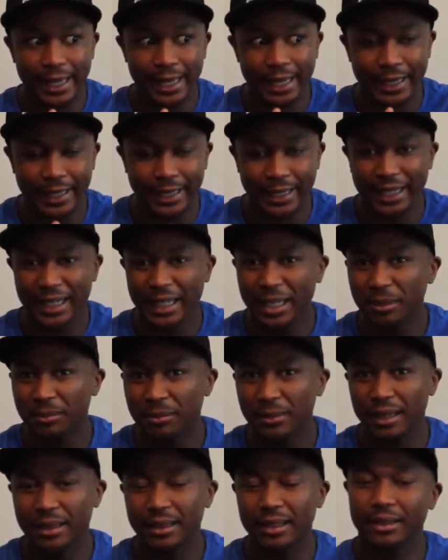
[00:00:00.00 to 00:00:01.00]
Ingenium,
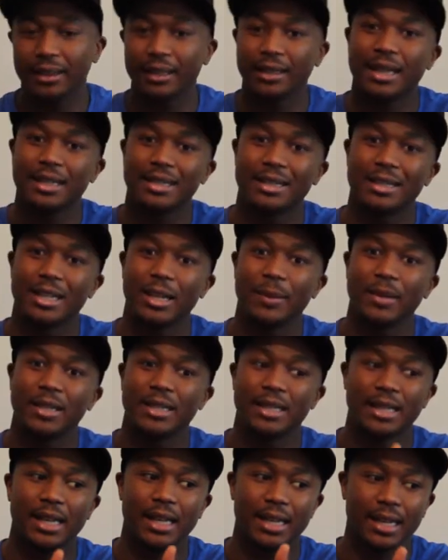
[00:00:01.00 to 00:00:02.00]
I think that's the name
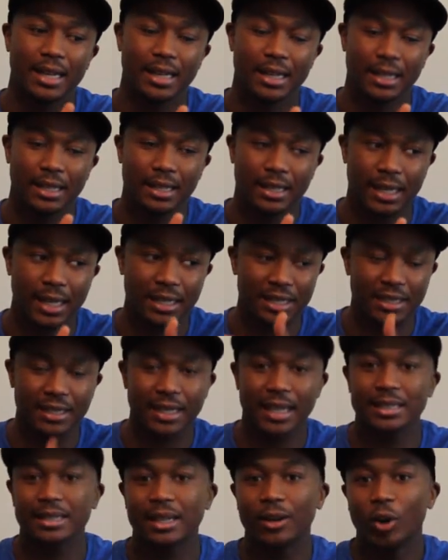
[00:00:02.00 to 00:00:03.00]
is. Yeah, he actually
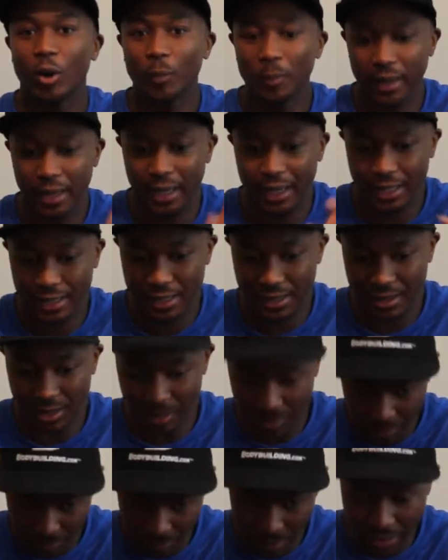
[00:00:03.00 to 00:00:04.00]
takes that up and
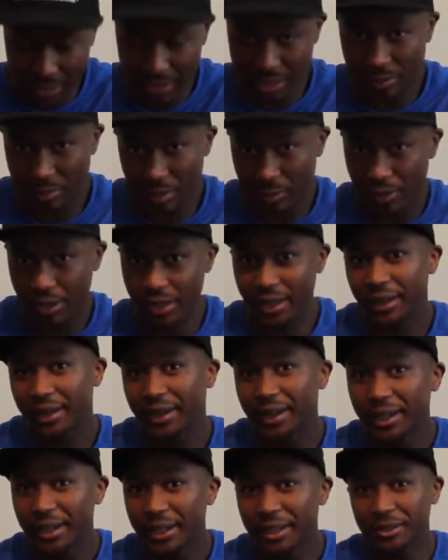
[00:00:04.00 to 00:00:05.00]
he's actually preparing
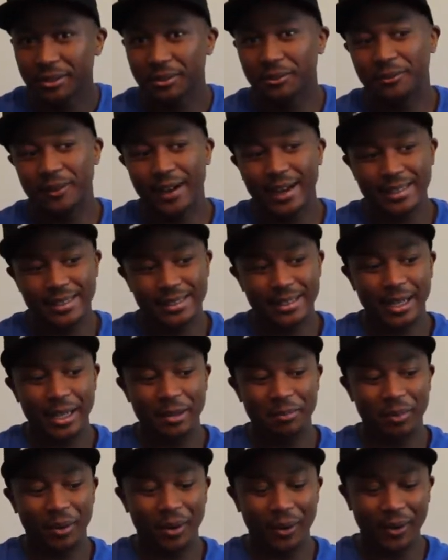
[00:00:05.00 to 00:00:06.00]
to fight
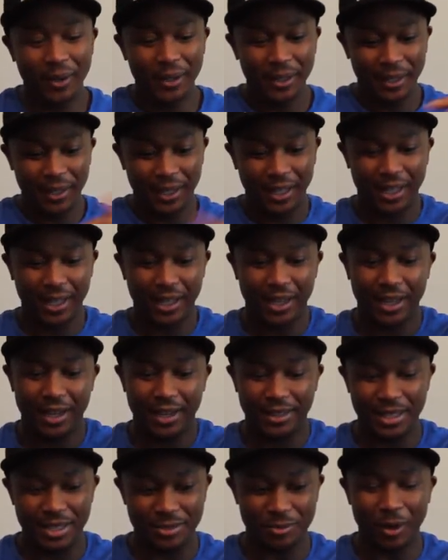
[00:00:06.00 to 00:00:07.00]
Stain. But
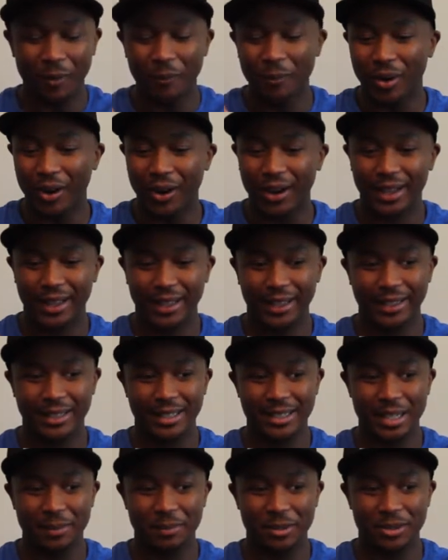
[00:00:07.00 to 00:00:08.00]
there's one part in
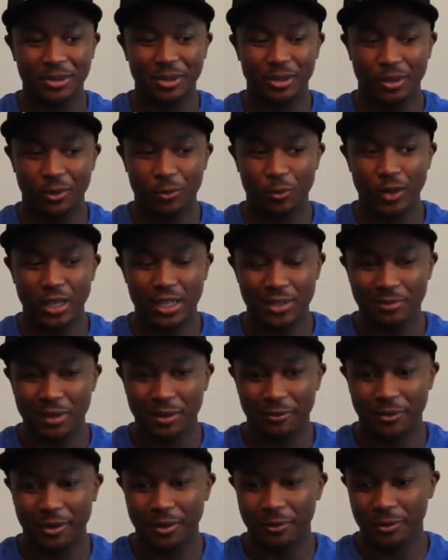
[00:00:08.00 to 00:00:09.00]
this episode where
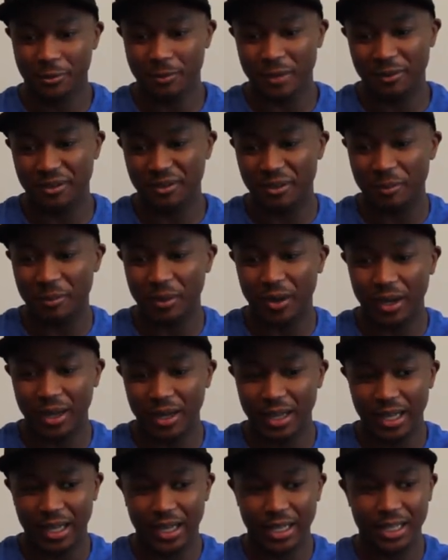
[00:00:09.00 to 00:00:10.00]
my favorite
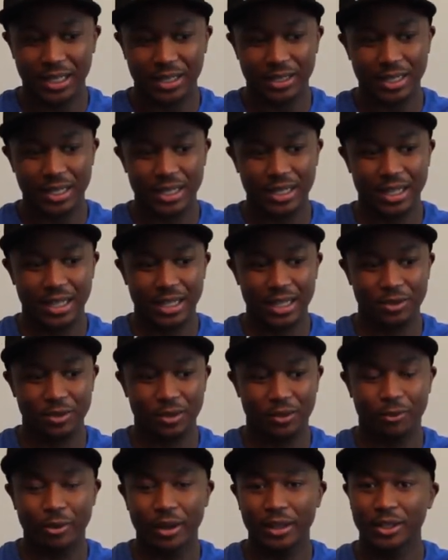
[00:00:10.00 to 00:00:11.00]
part is
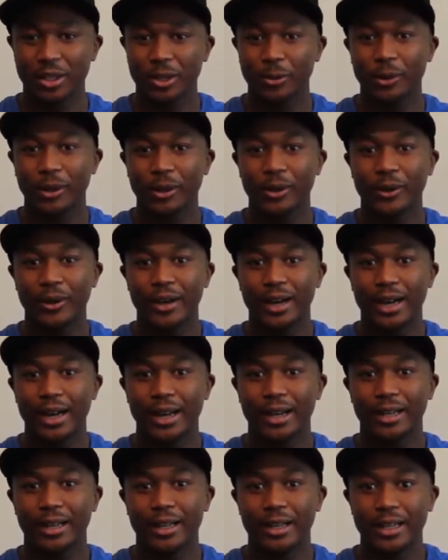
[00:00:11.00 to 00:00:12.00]
with Gran Torino
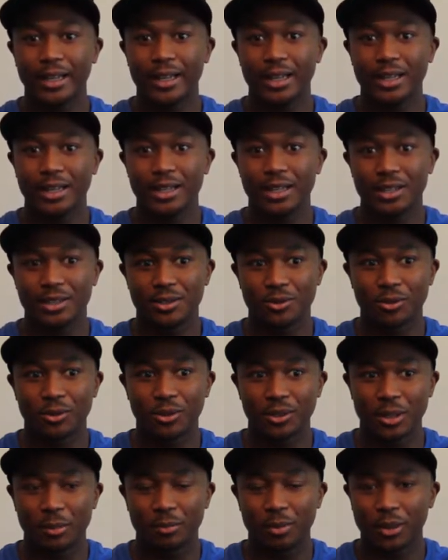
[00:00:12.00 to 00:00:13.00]
and
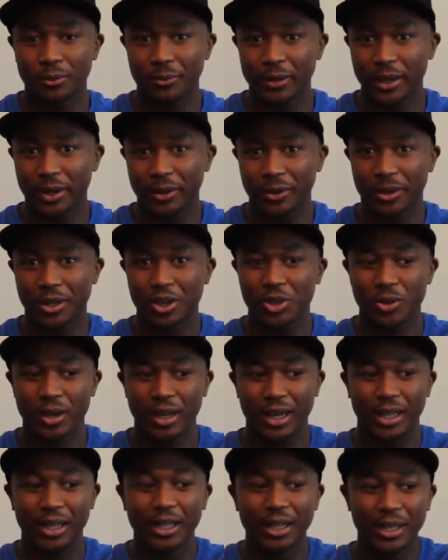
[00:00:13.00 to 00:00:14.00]
Izuku. They're both riding on a
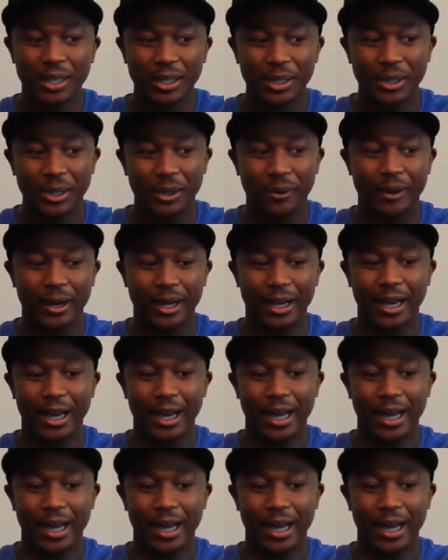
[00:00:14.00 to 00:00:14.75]
train, right?